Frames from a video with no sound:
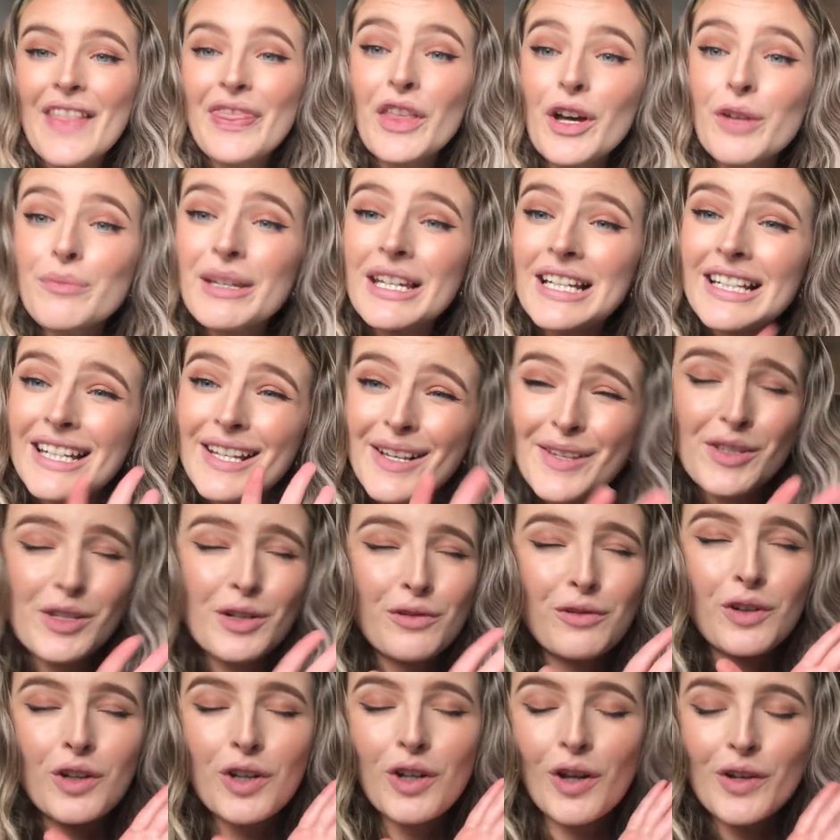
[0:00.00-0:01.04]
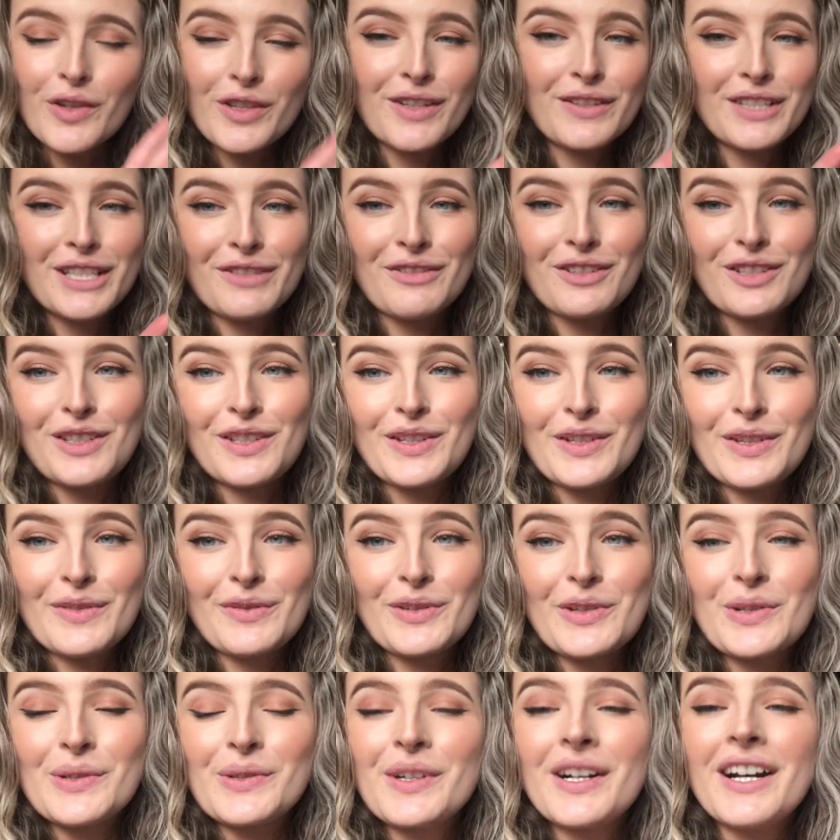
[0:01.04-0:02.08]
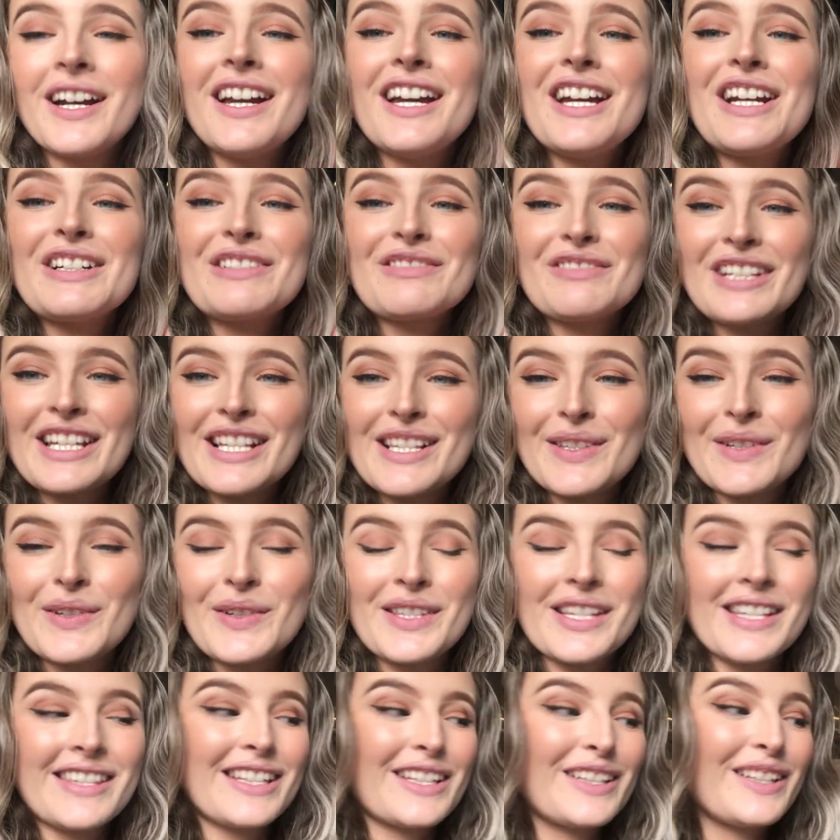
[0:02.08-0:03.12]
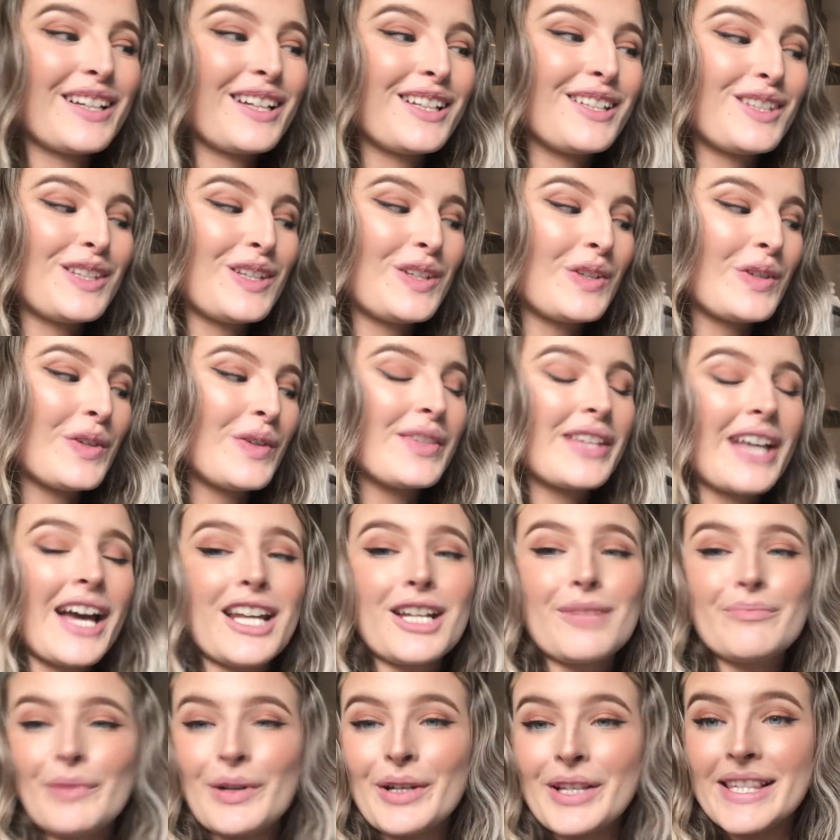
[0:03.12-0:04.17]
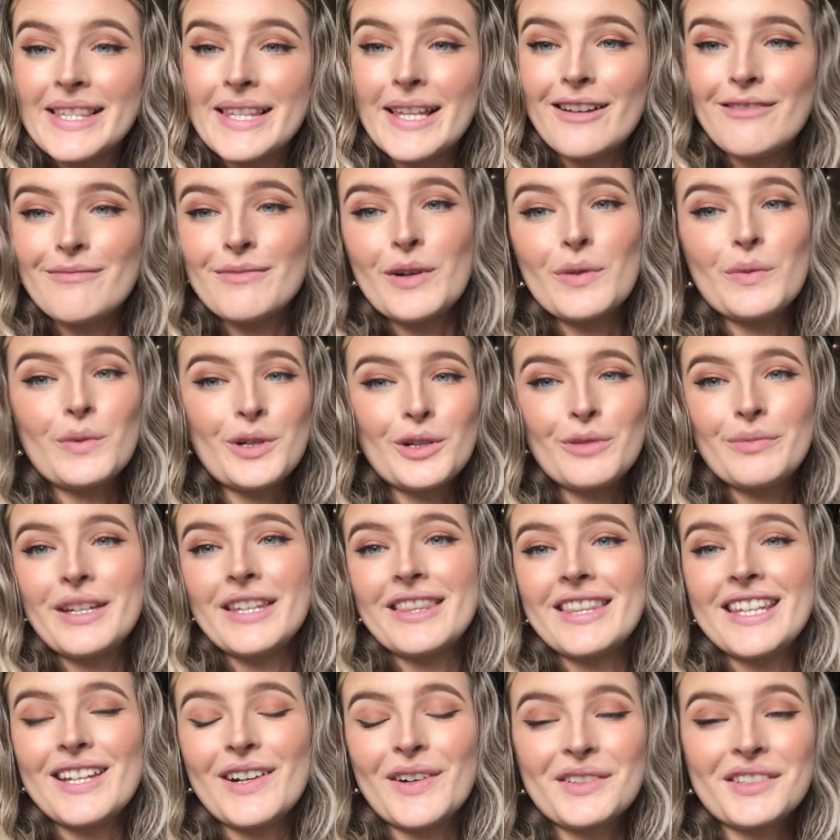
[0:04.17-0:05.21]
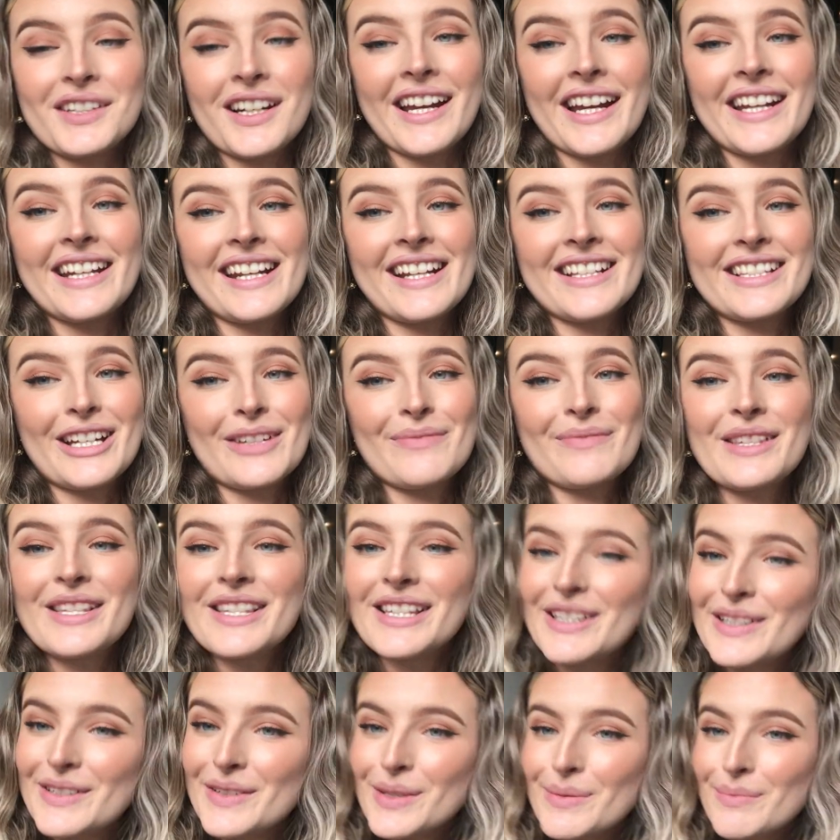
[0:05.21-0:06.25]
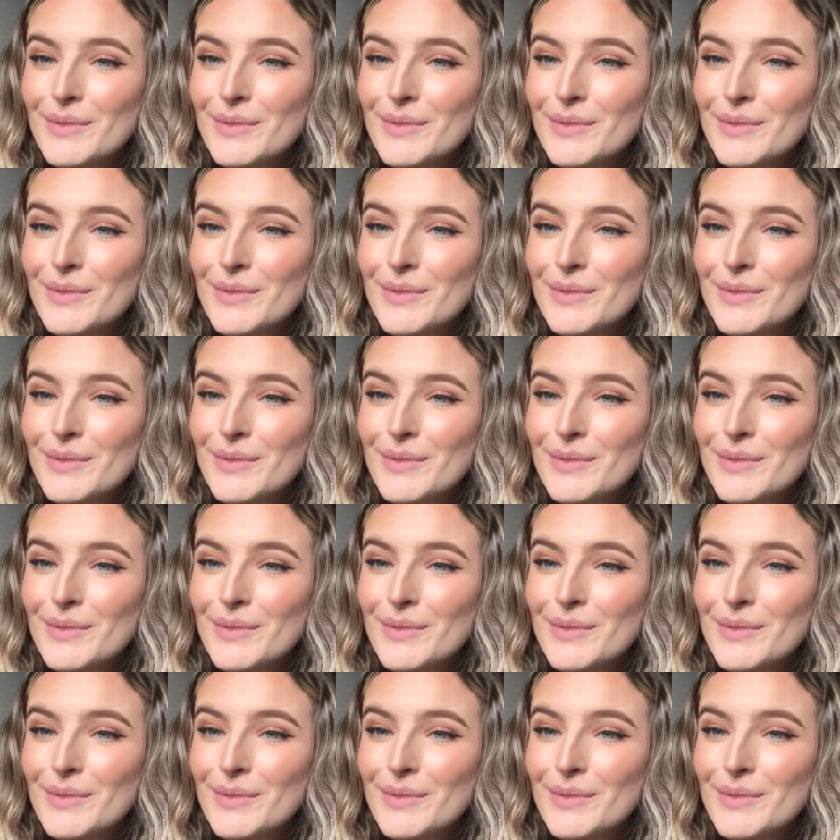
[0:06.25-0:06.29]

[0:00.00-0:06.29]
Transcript: and there'll be a list of lots of different useful resources that you can use, and amongst them will be the online exam skills